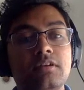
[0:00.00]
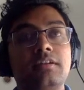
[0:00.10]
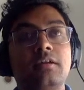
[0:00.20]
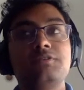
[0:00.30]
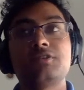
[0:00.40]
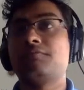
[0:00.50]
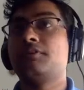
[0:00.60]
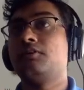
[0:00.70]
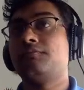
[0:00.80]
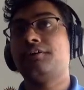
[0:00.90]
Now we check for
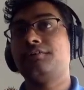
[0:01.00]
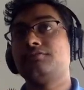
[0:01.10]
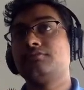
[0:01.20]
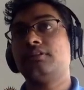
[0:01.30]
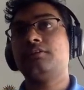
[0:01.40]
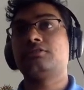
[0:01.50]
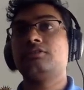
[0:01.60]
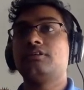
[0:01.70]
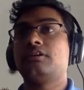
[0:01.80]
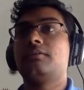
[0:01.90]
null values. That was a
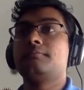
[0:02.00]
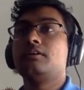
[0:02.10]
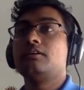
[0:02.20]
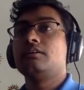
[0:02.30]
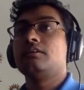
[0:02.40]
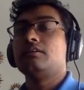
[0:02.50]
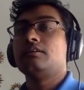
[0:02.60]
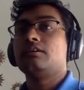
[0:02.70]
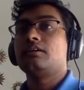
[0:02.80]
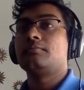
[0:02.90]
good
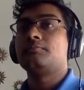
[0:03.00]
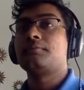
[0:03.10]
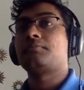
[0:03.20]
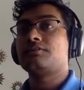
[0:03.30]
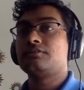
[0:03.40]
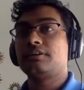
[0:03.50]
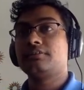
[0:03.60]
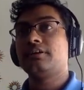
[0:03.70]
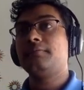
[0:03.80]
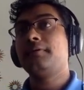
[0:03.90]
pre-processing
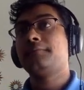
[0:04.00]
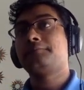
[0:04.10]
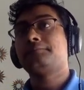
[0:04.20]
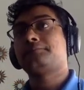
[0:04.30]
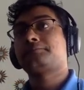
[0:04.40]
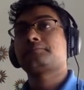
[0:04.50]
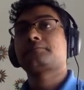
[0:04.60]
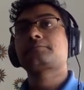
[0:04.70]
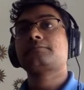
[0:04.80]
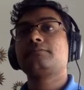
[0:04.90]
step.
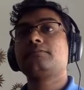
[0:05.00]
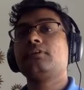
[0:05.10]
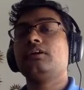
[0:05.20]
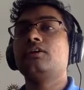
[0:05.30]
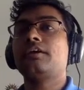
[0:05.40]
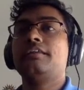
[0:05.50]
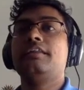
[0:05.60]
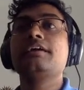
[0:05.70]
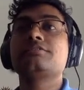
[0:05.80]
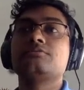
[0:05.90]
Okay,
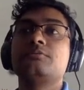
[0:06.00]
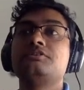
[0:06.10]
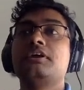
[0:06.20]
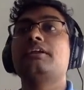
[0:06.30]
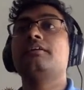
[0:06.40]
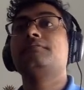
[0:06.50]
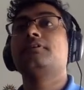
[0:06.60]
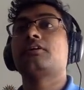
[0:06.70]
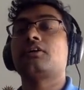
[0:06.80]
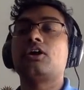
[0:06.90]
next we check if there
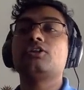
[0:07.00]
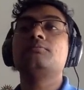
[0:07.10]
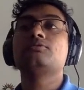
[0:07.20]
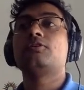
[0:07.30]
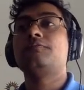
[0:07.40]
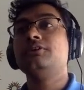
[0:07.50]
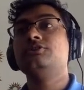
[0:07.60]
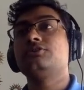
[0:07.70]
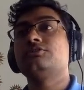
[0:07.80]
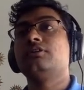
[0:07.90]
are columns or
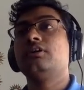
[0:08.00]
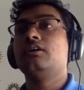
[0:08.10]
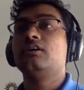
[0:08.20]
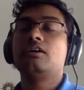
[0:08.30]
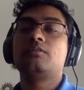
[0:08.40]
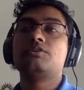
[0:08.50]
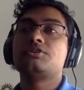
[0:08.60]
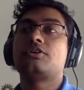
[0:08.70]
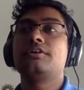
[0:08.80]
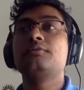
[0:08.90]
features which
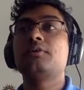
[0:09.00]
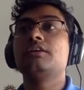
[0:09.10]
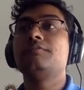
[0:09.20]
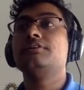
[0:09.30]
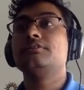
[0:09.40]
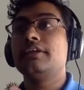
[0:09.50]
are irrelevant to the